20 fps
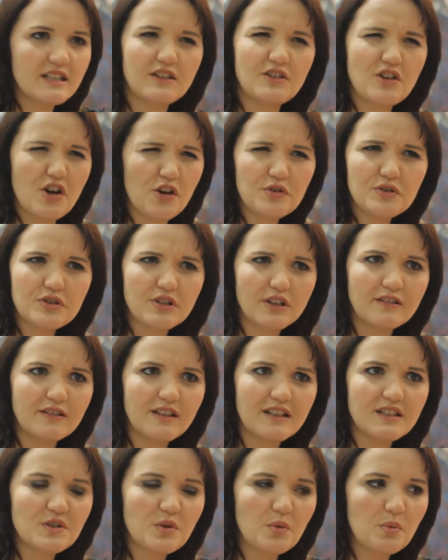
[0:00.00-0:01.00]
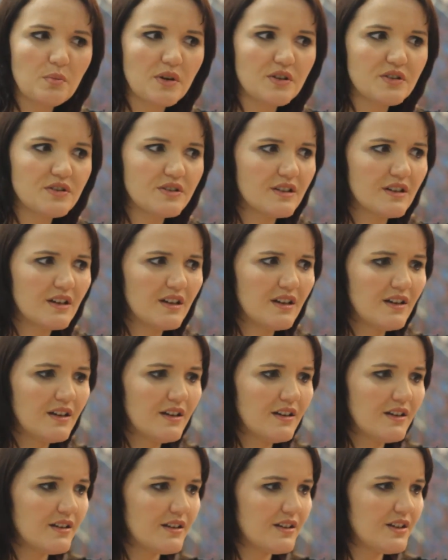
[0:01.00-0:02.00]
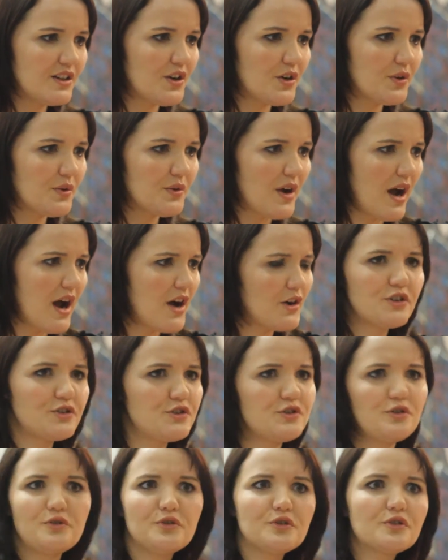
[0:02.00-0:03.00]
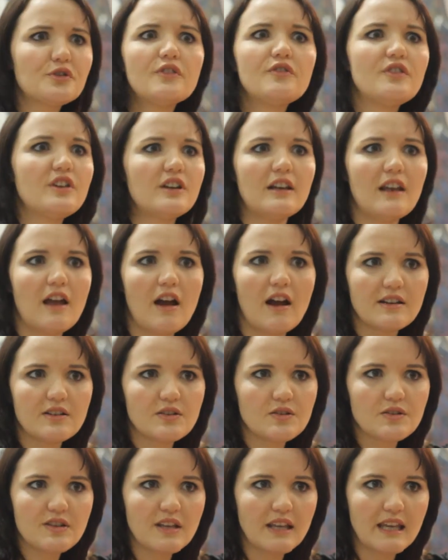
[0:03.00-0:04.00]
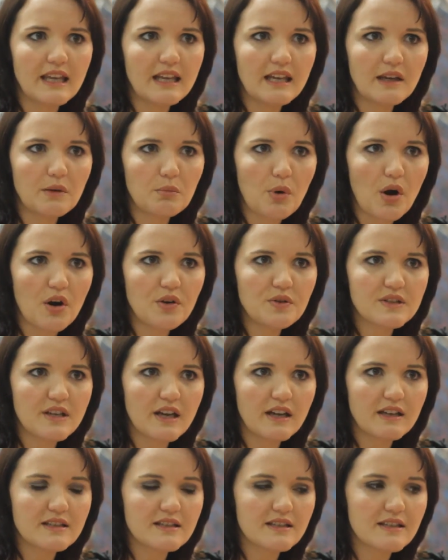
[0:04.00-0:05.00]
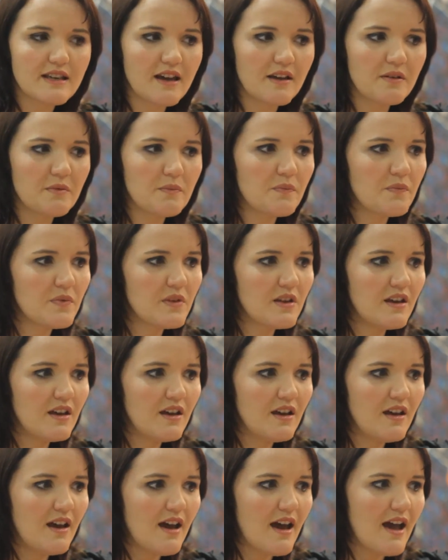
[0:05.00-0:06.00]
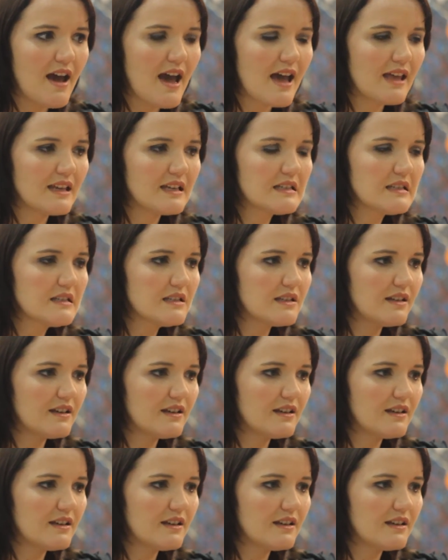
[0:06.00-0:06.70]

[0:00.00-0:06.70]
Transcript: notion. It's almost you know, how could you trivialize the healing process? And this,